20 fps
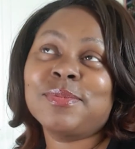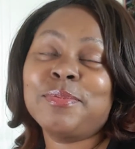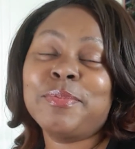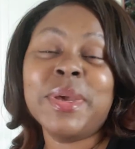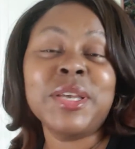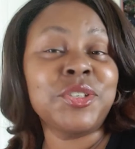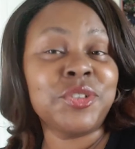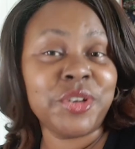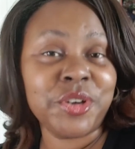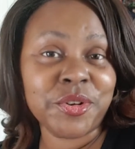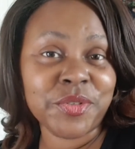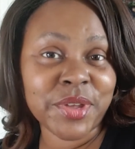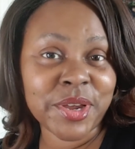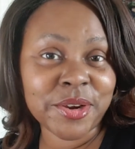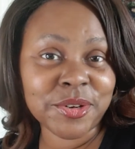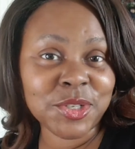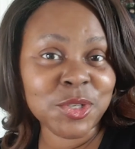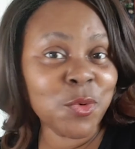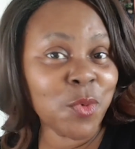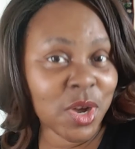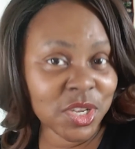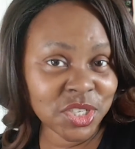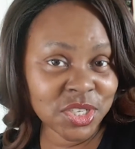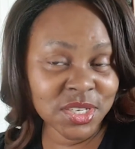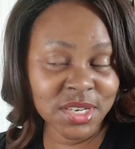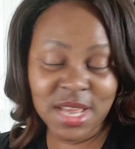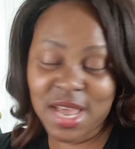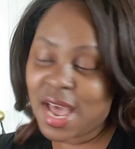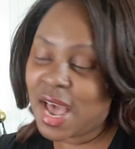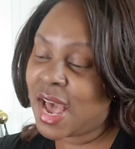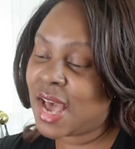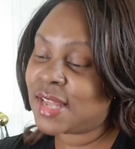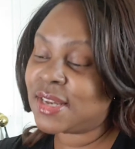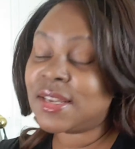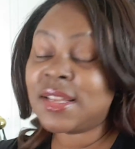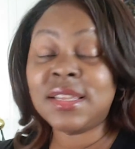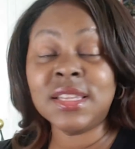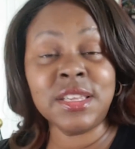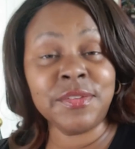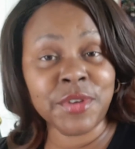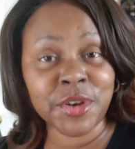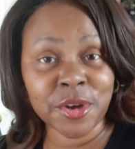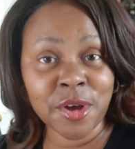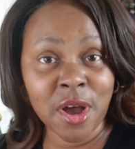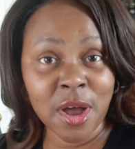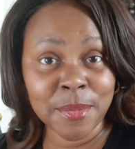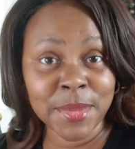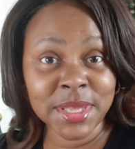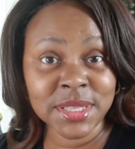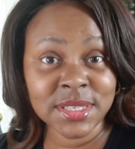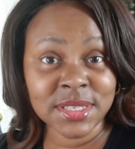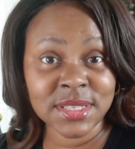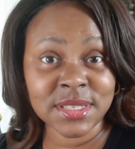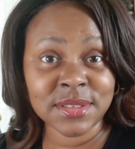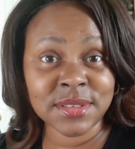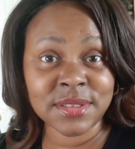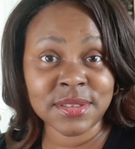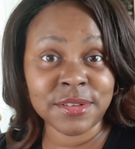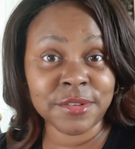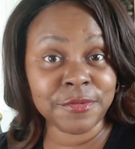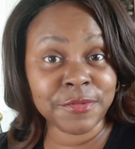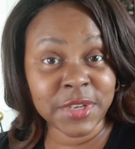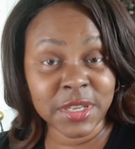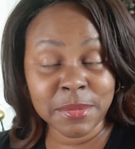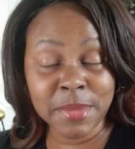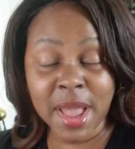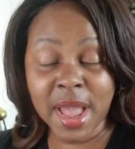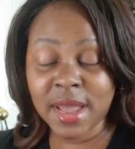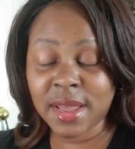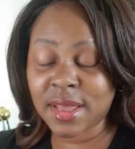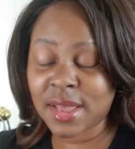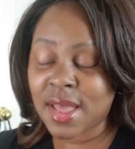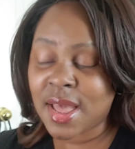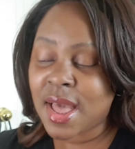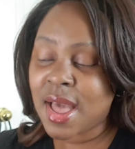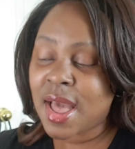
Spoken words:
make sure you're there to watch it and leave your comments, your feedback.